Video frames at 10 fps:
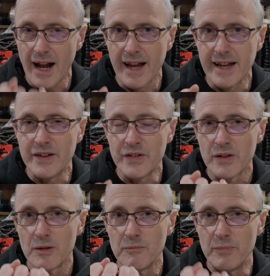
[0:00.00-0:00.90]
is
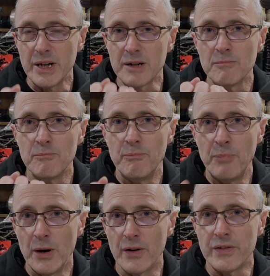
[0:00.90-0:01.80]
being
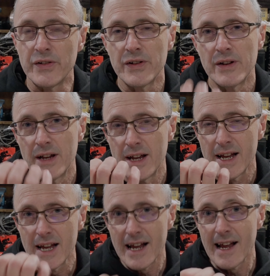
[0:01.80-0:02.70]
burnt
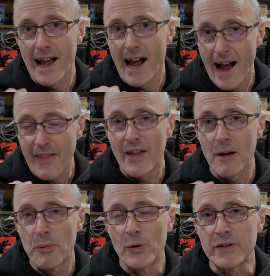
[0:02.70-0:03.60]
at that
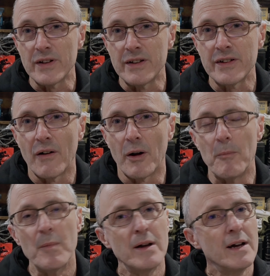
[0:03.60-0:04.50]
point in time,
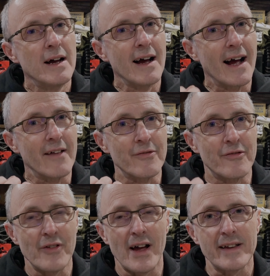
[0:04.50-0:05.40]
and
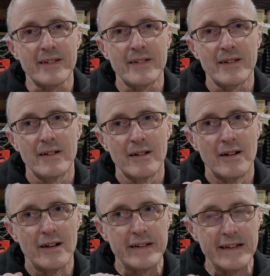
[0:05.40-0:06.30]
that's
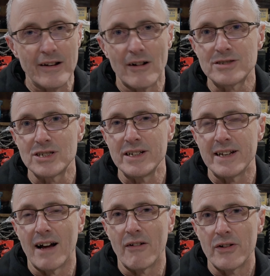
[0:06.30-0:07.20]
largely
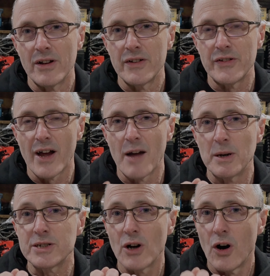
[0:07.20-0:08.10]
down to how
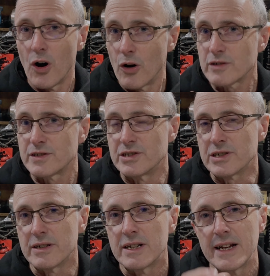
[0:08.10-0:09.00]
much
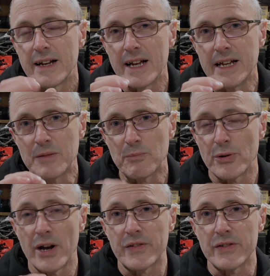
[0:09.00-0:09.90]
oxygen is
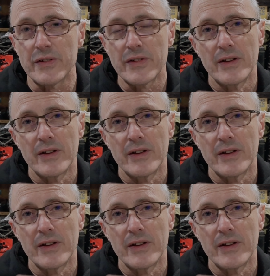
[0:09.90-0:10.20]
present